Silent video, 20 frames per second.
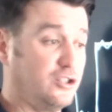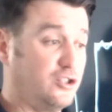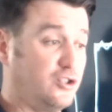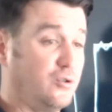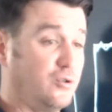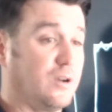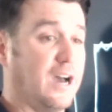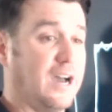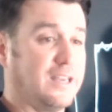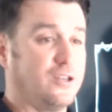
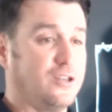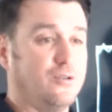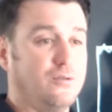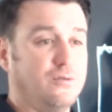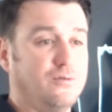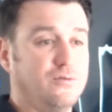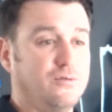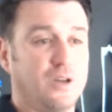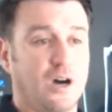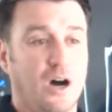do not
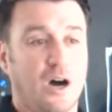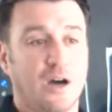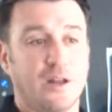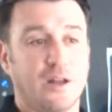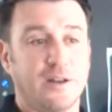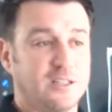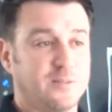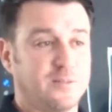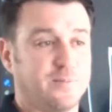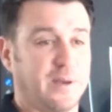use
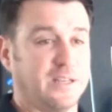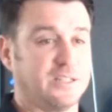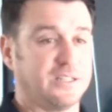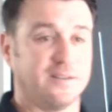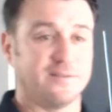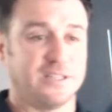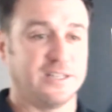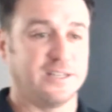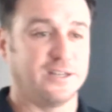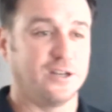on this
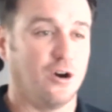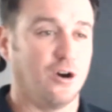patient. I've seen